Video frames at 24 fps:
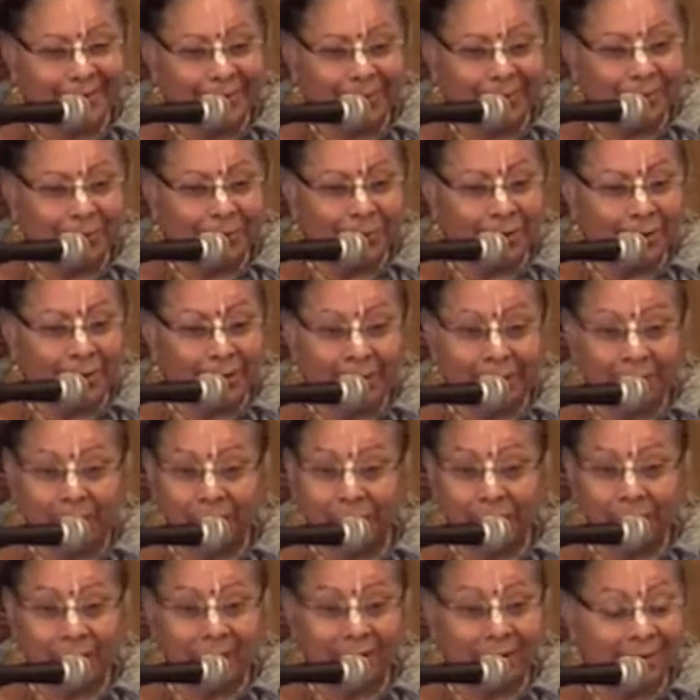
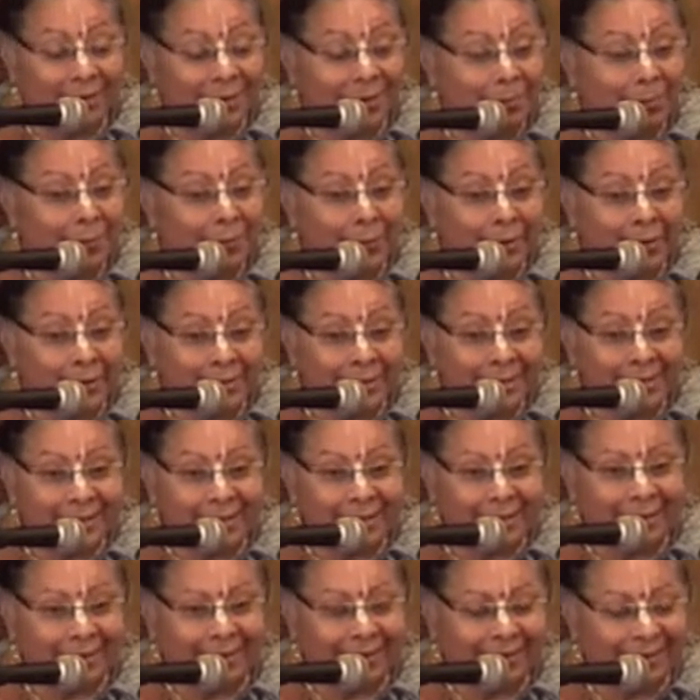for the
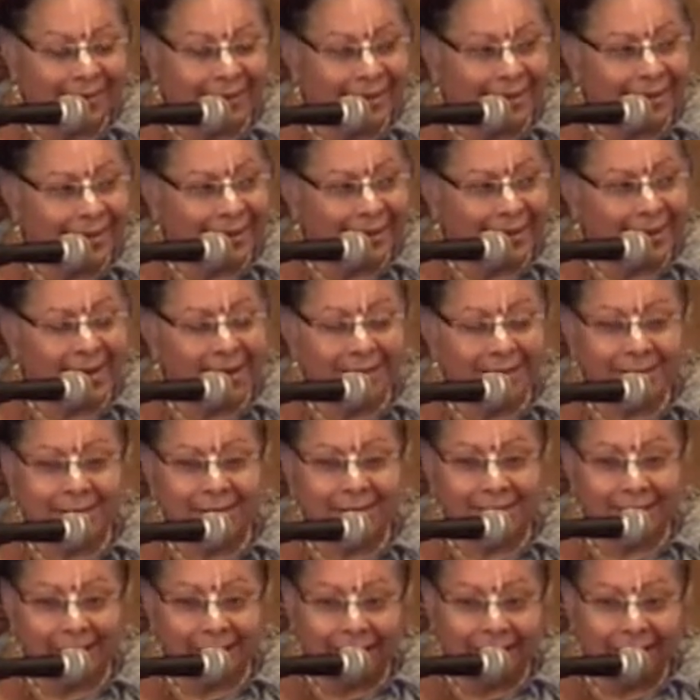mercy that he has
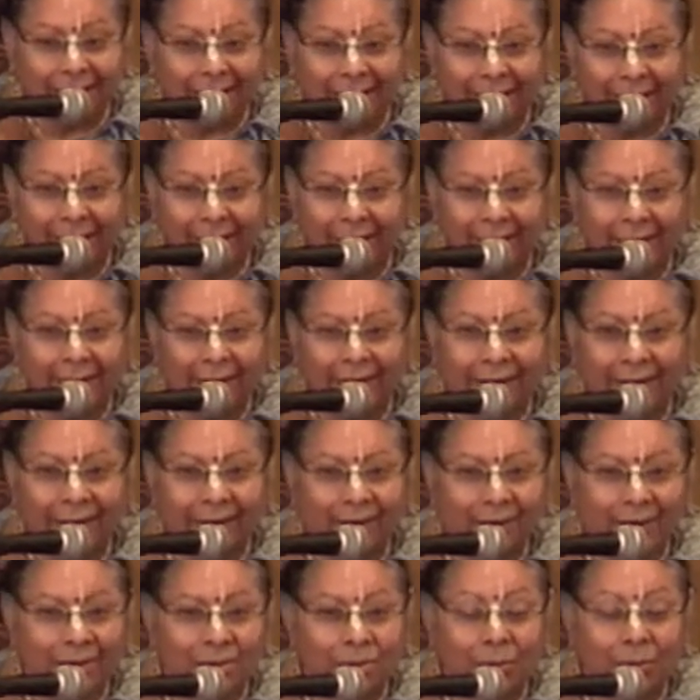done in
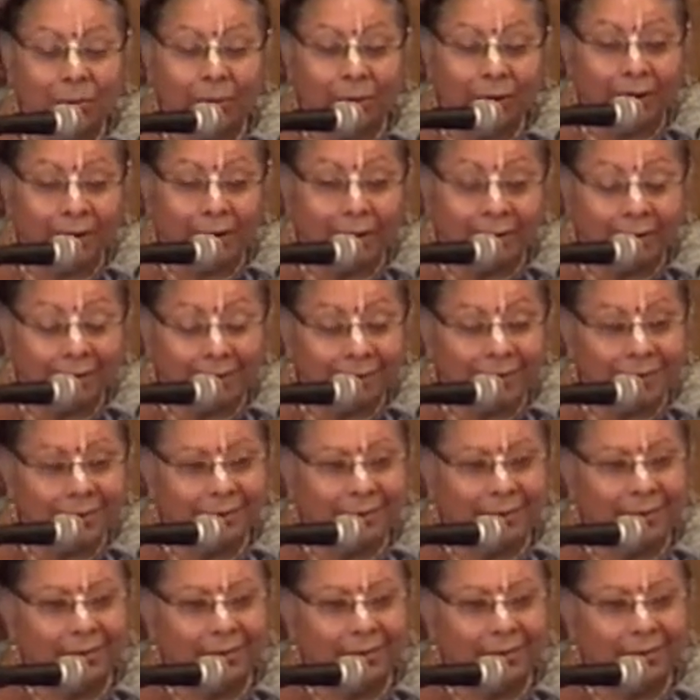this world